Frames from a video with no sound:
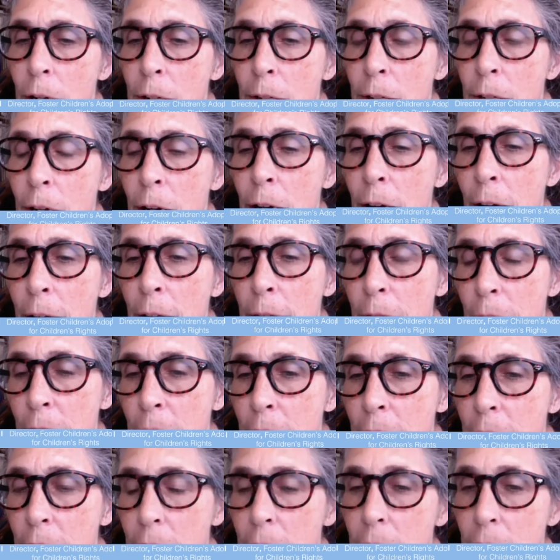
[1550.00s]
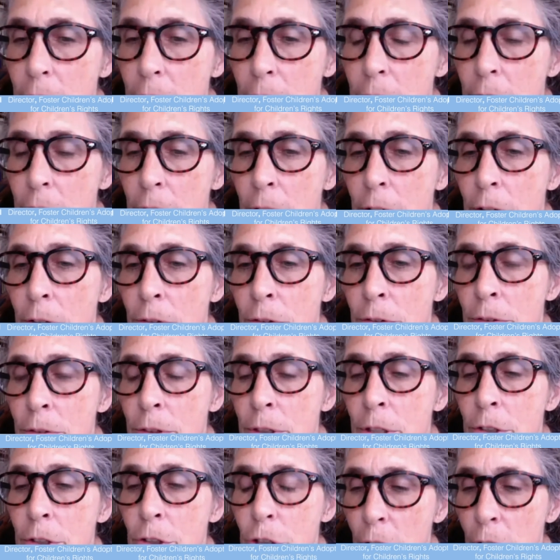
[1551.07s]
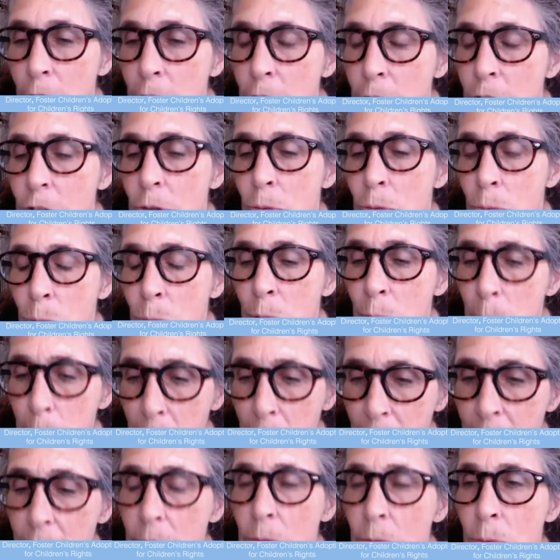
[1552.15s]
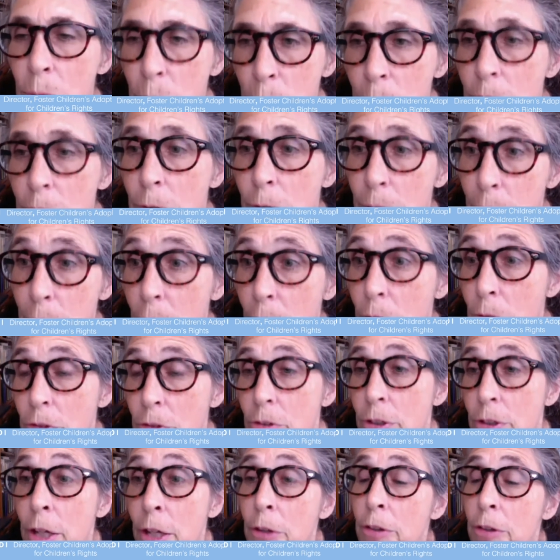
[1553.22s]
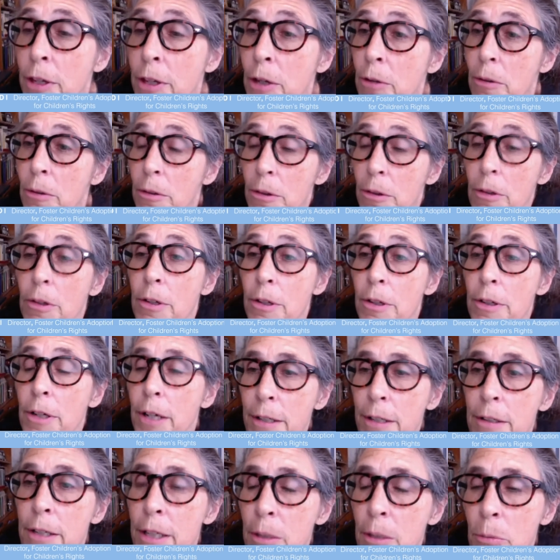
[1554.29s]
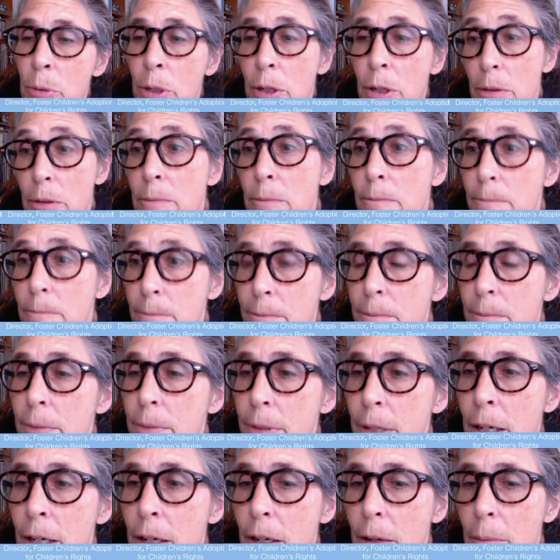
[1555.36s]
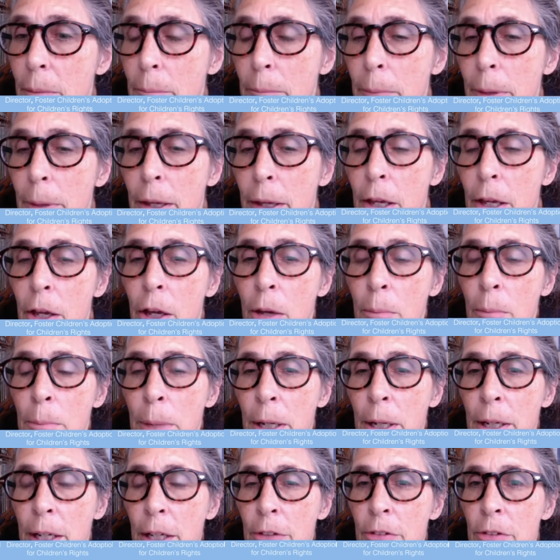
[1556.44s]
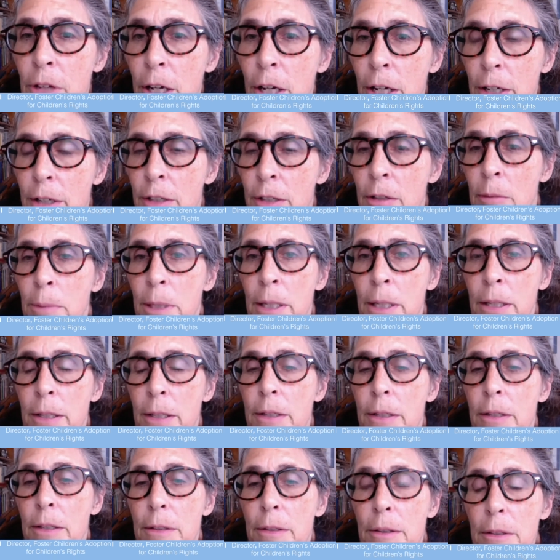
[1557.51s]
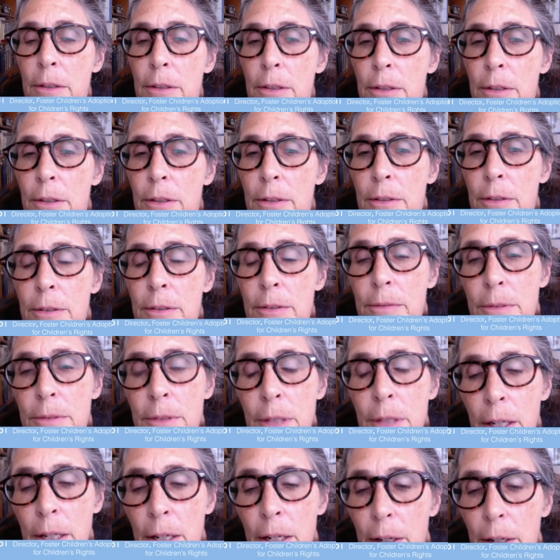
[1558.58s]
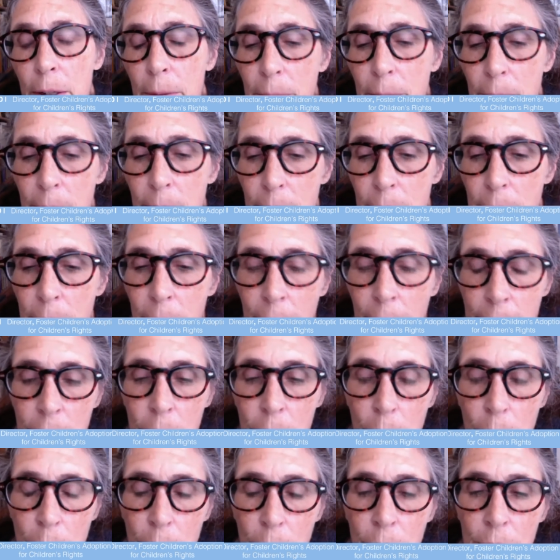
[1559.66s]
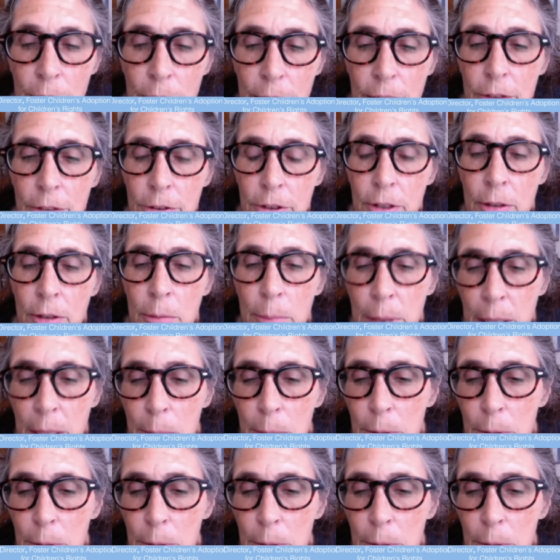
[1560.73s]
I think the judge will make room for those. He will. But it's not going to be, I don't think he's going to be able to